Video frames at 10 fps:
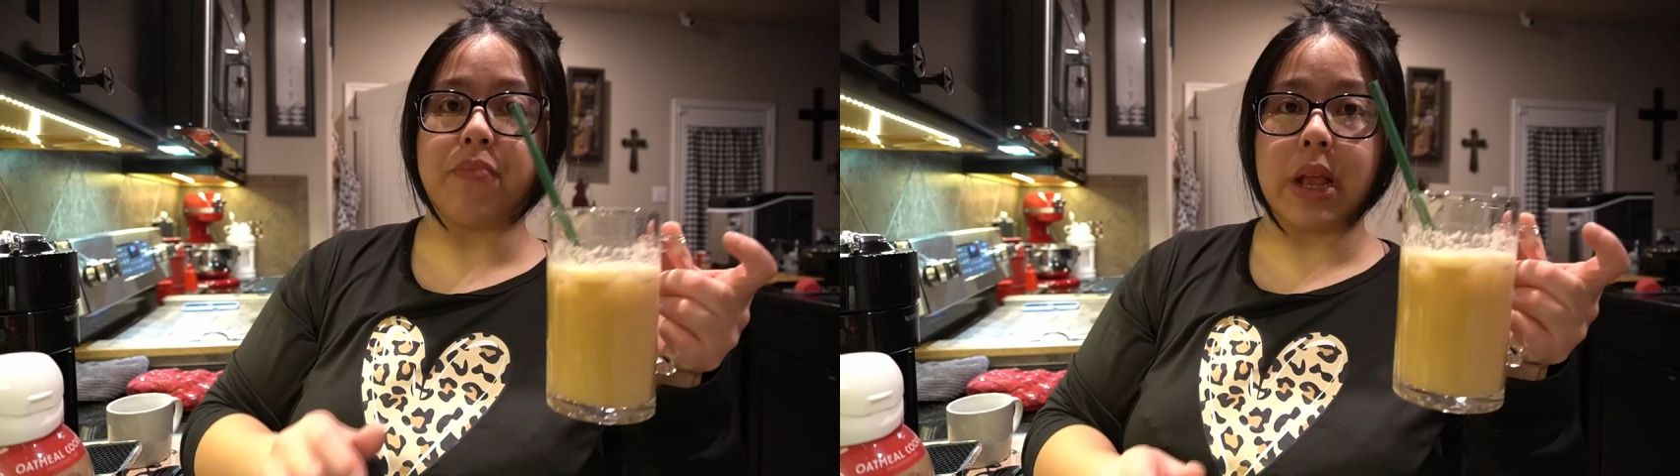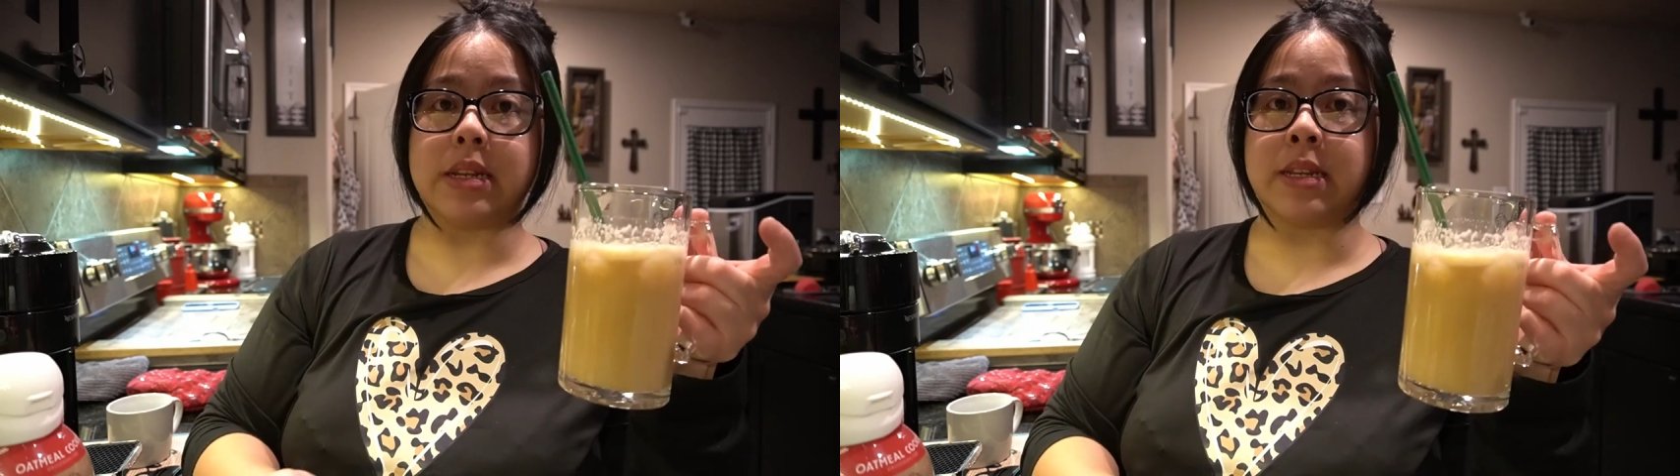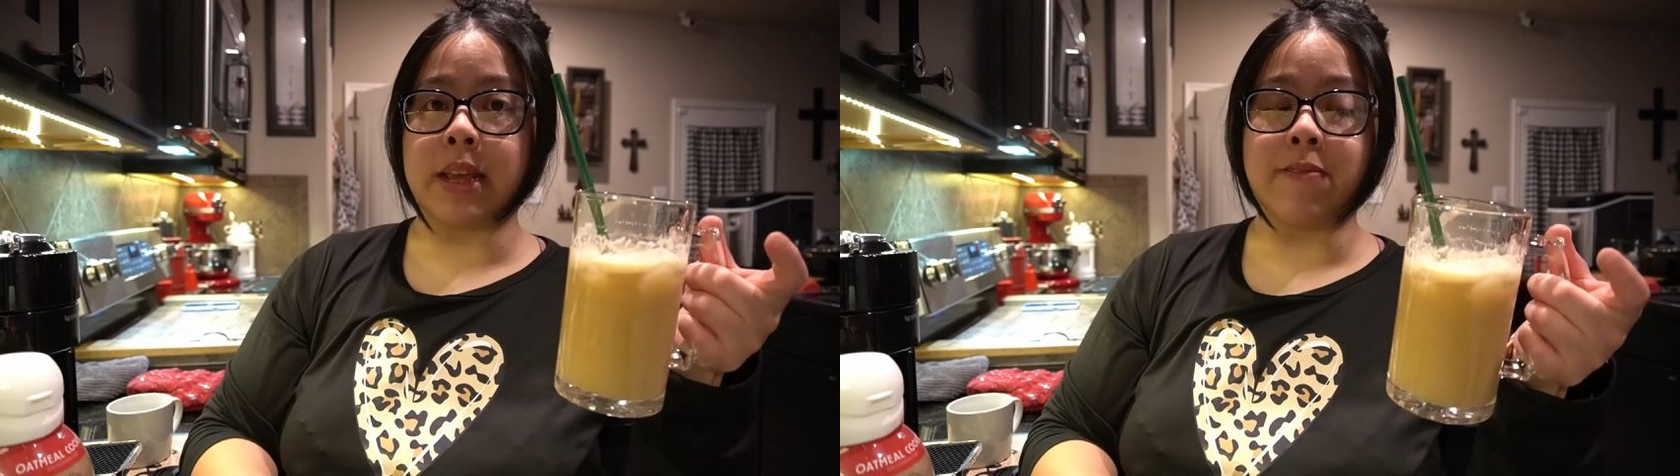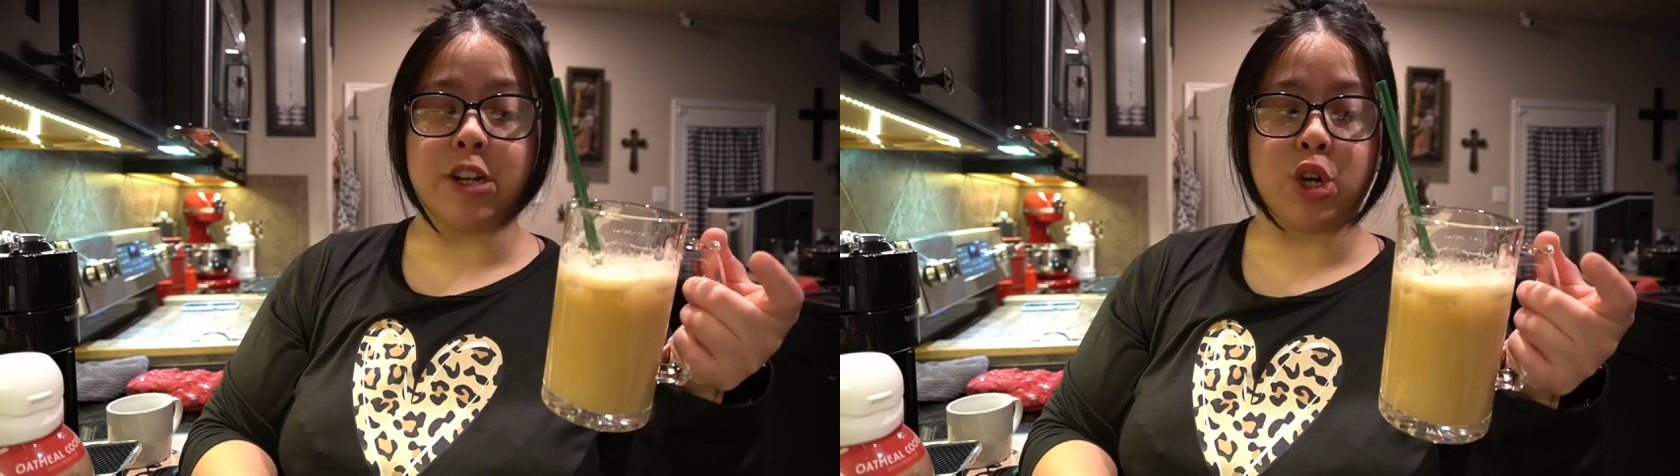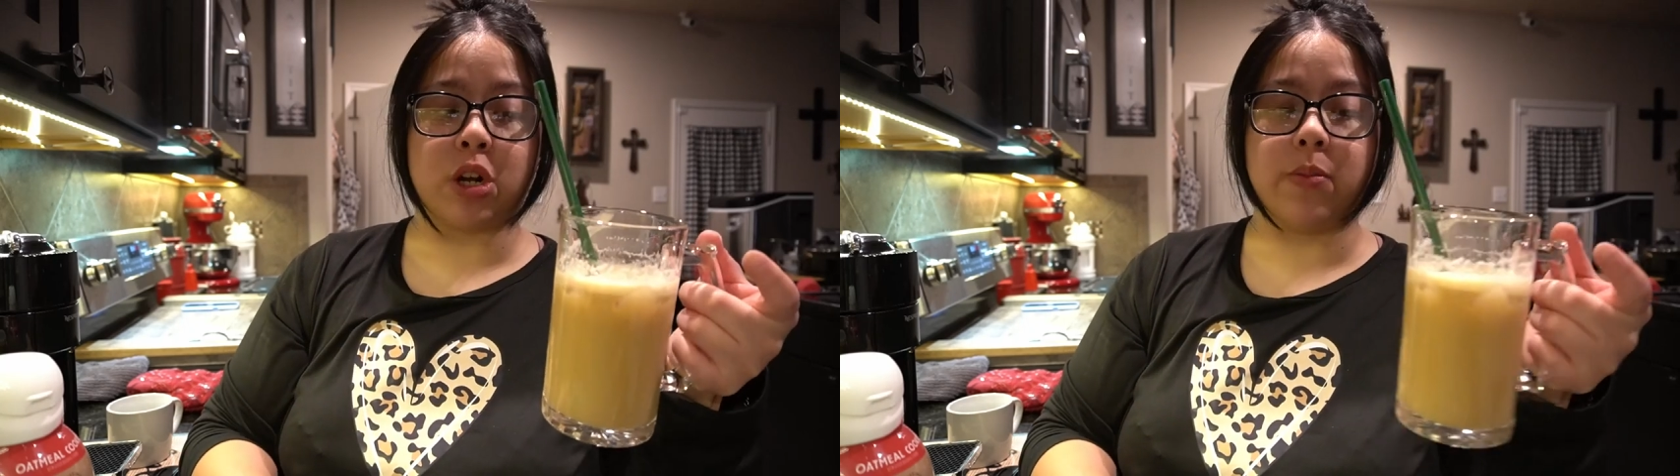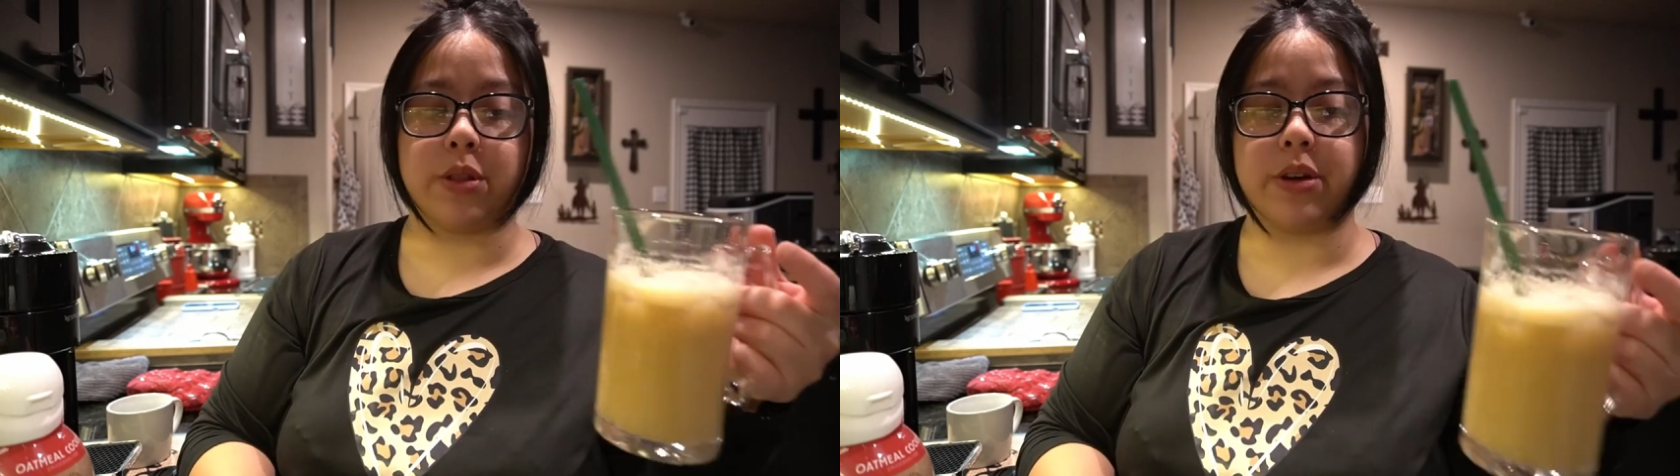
It's definitely drinkable